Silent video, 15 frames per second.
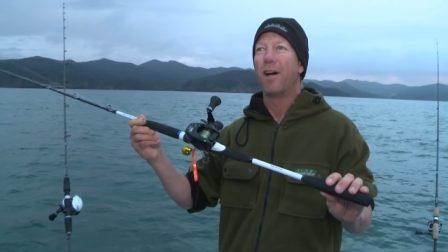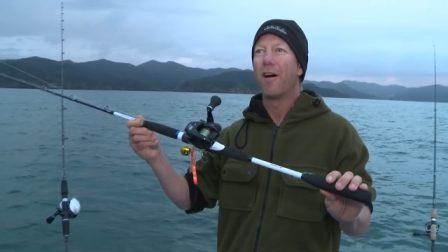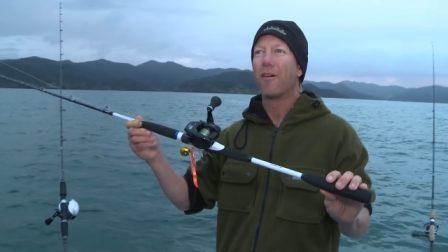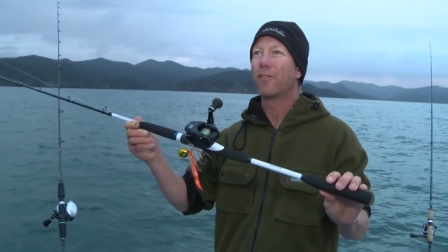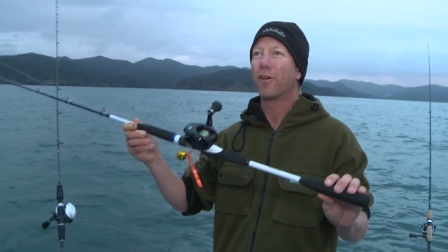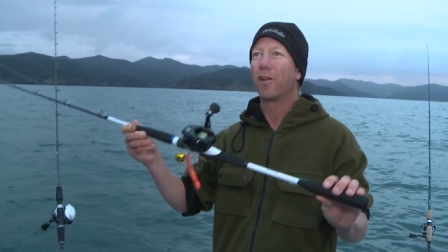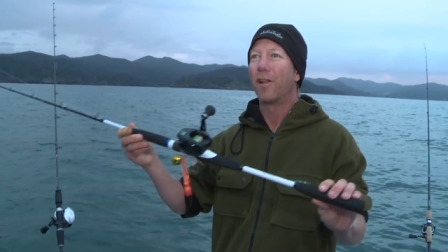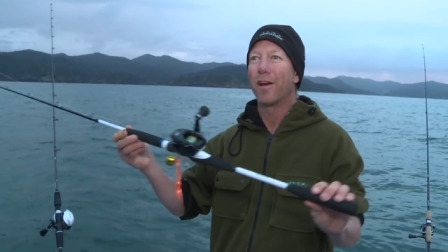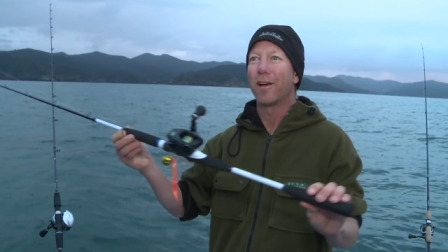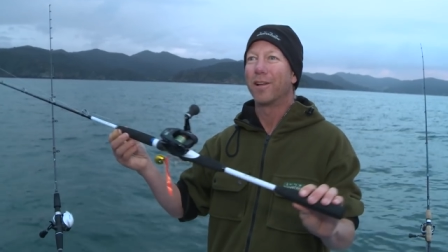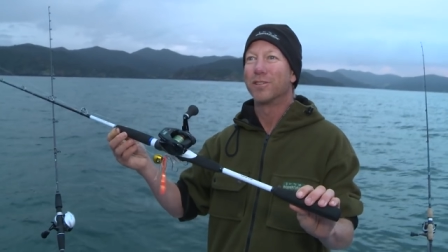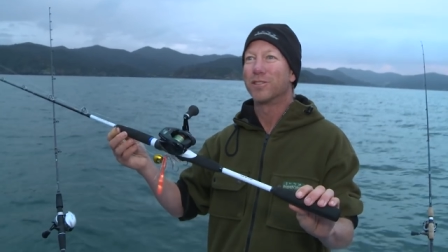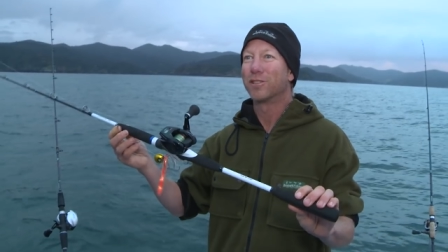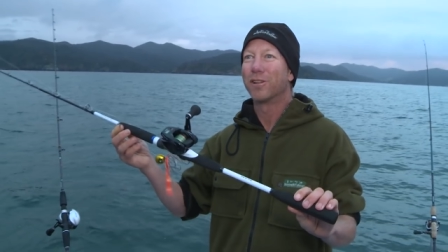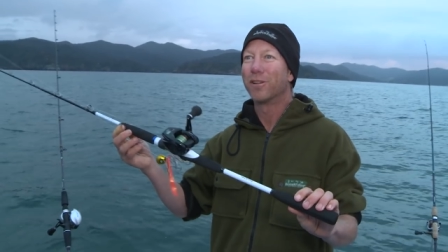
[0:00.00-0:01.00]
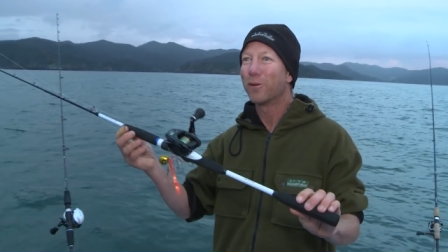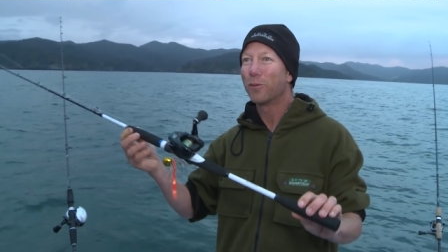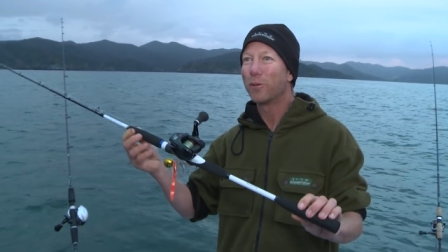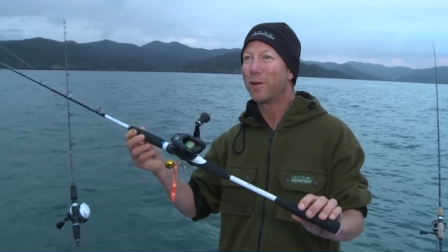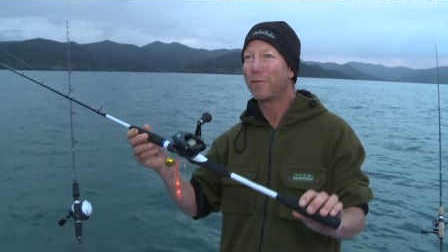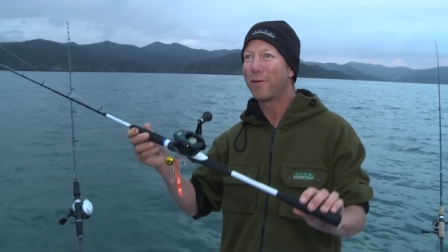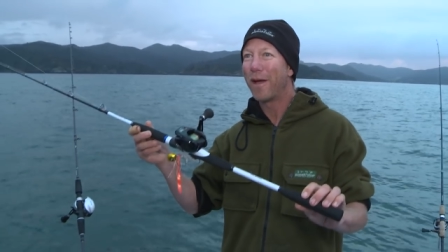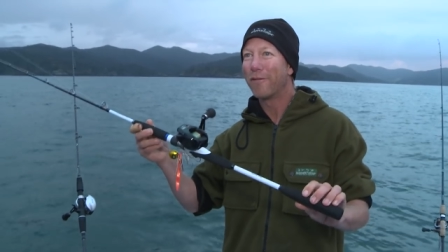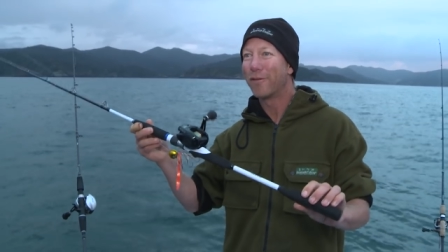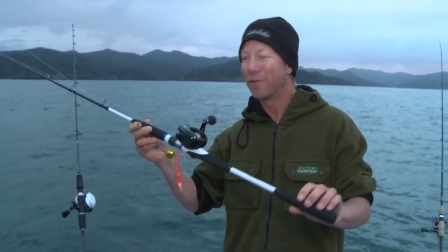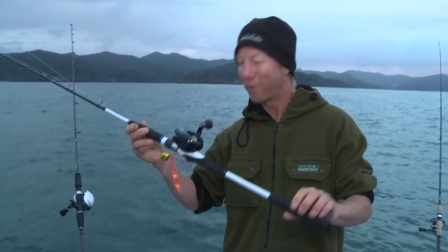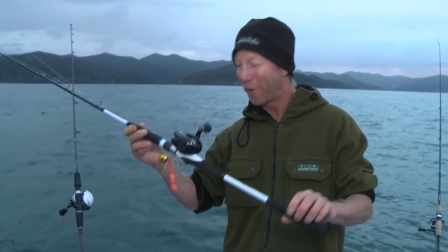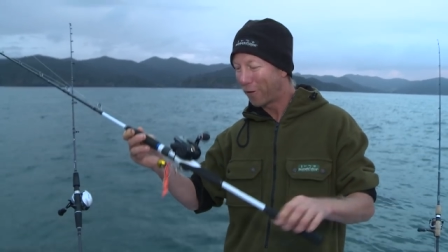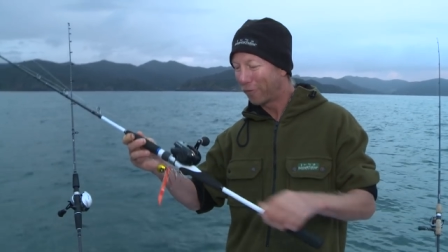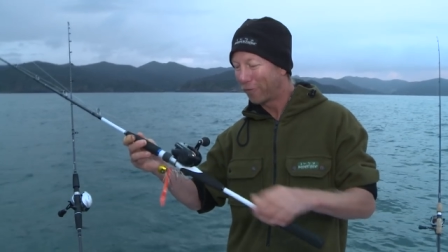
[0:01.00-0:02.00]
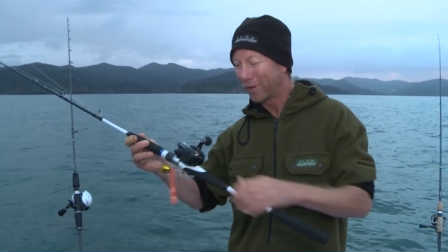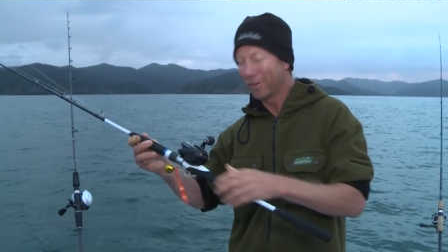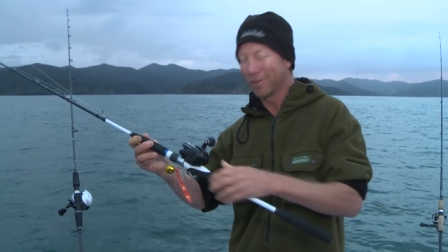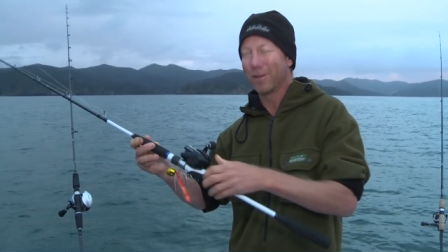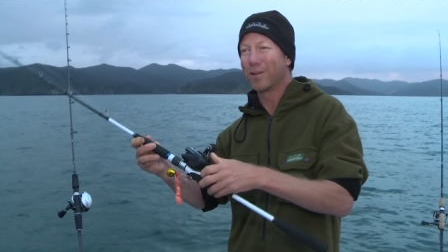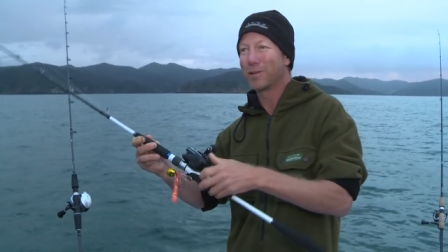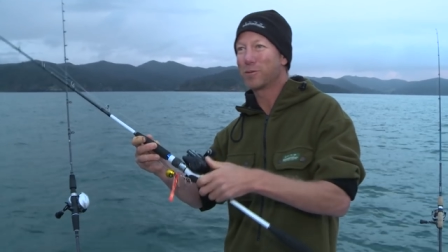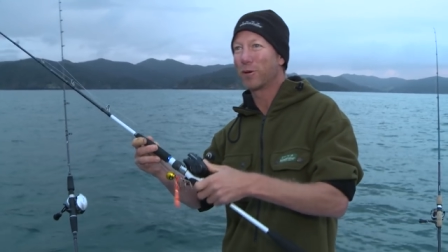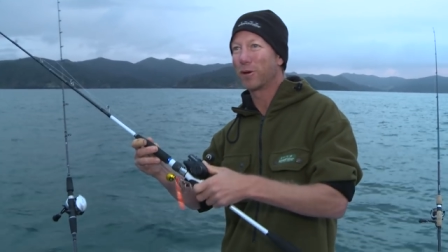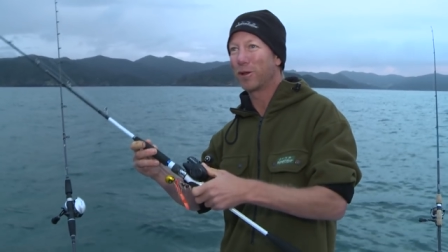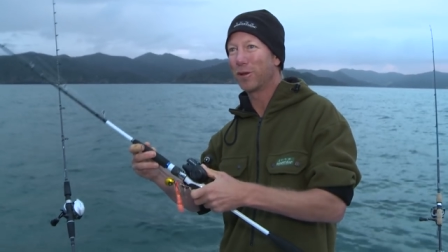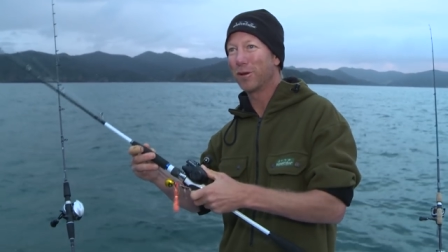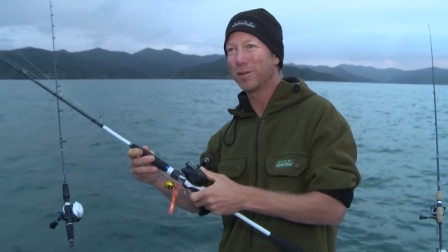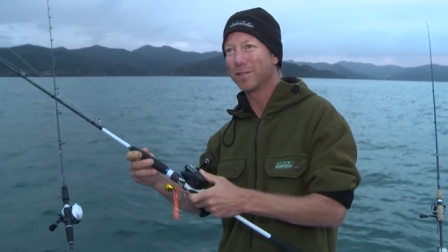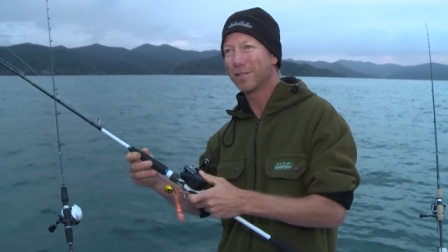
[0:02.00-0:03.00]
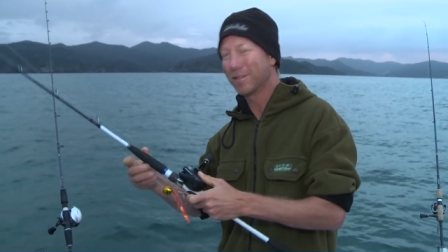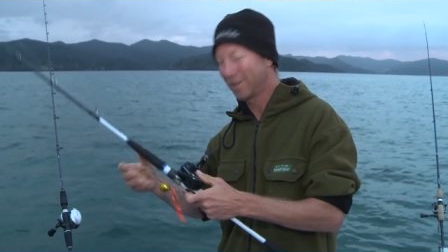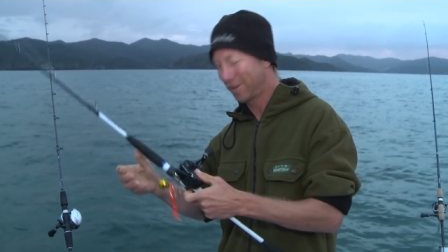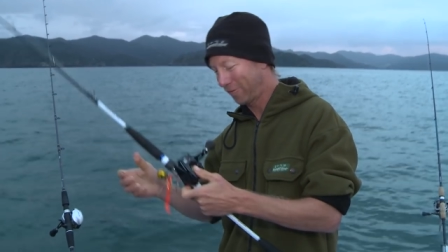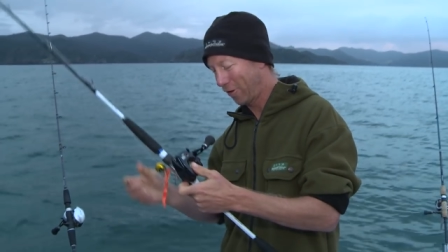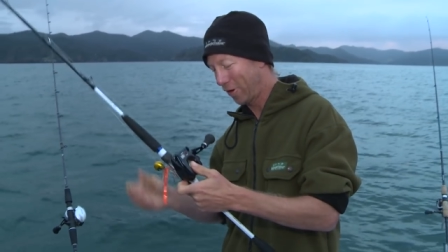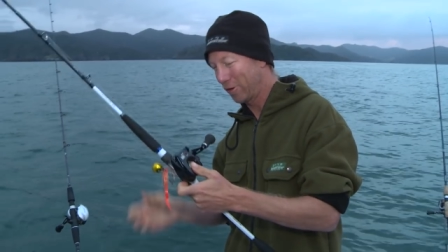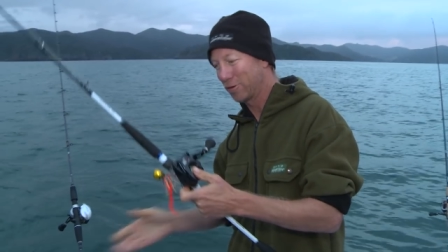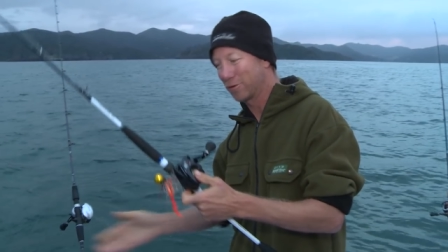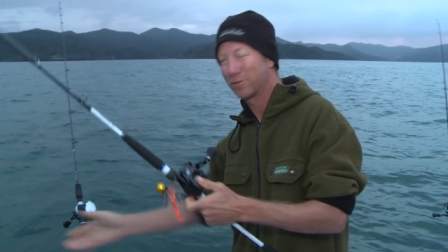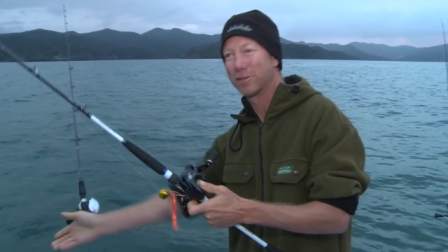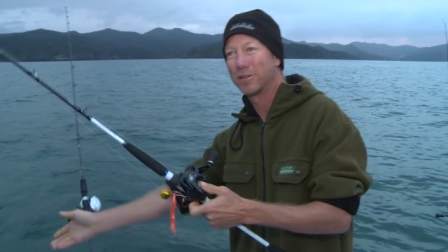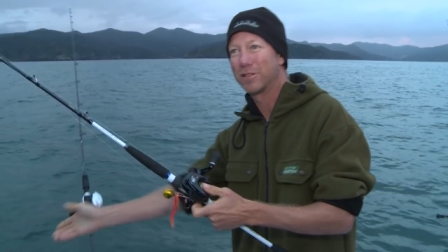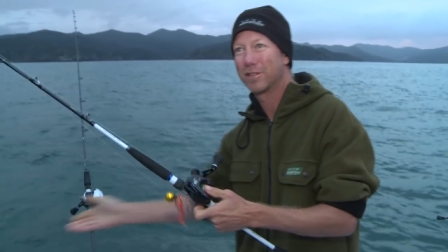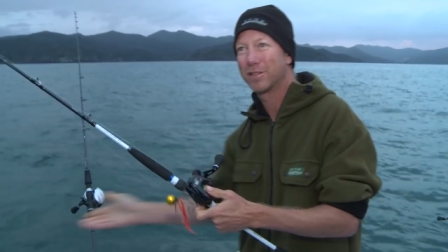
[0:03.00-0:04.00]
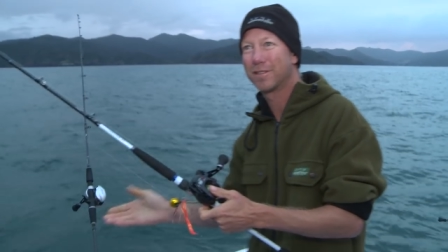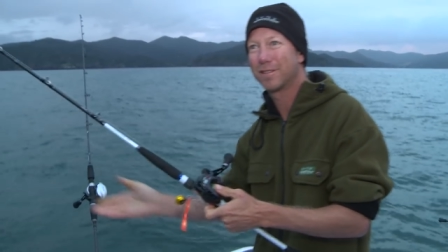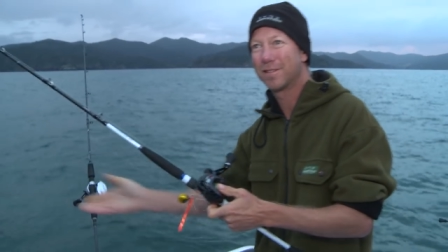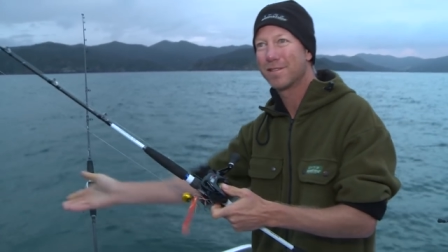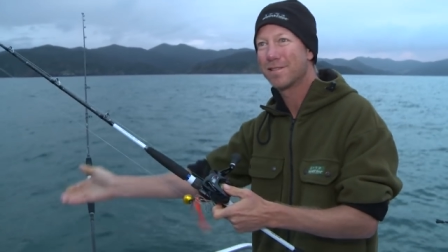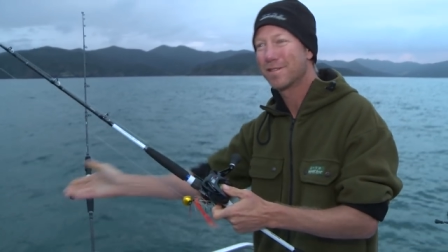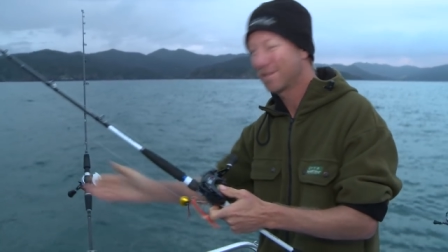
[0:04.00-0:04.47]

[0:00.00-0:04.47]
I've got luck, just a little wee favourite rod and reel that I just want to use. If I just, just